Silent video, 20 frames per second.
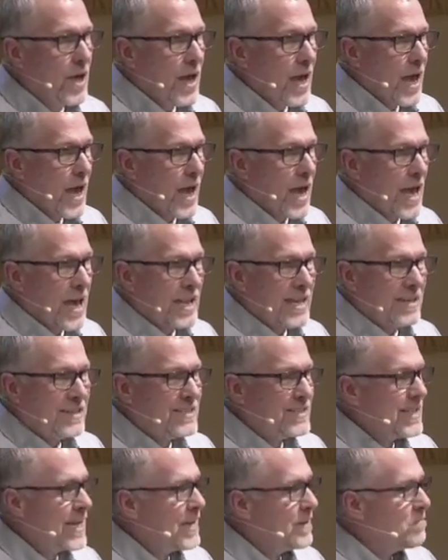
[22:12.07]
And in
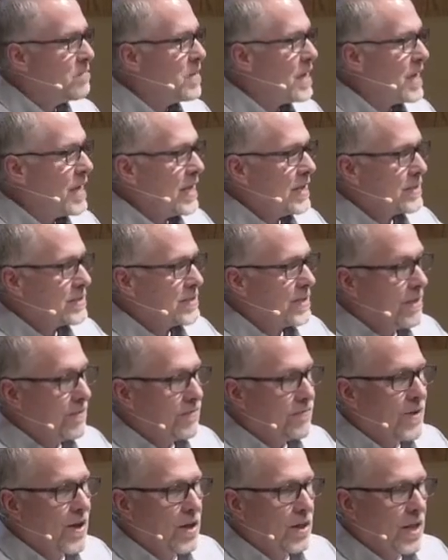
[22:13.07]
10 minutes, it
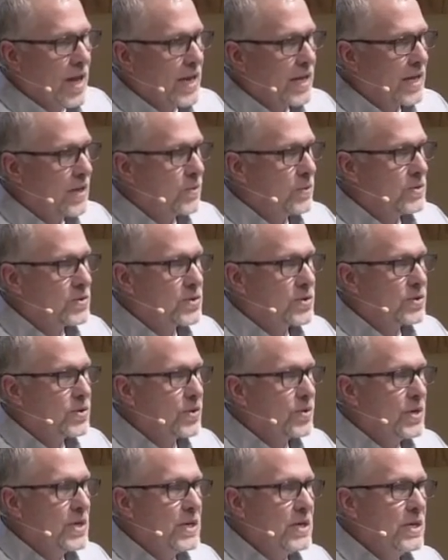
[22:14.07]
felt like it was
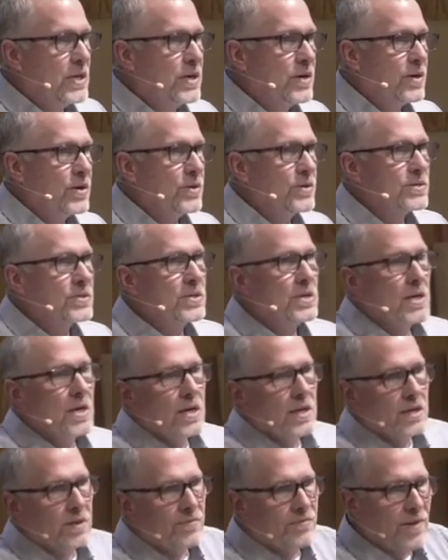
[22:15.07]
30 years.
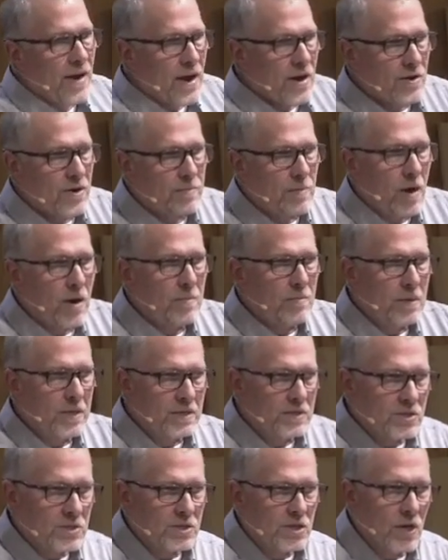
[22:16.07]
The fire
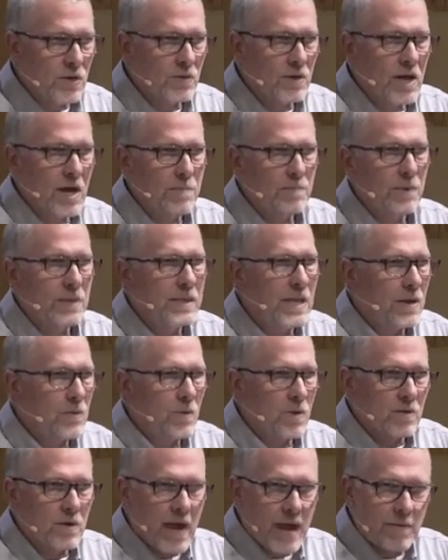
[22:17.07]
department showed up and they
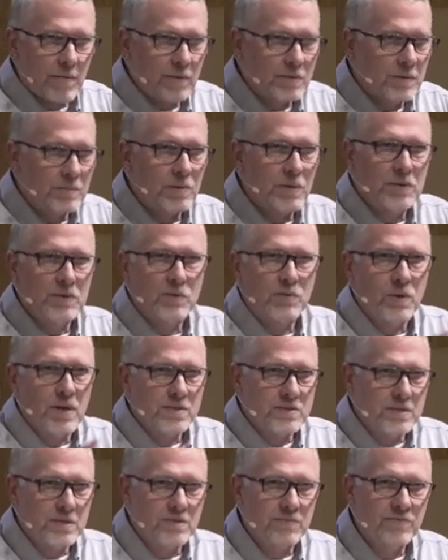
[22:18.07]
were able to put the
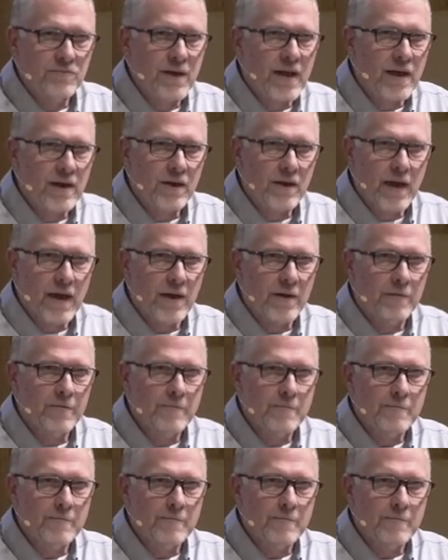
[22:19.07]
rest of the fire out.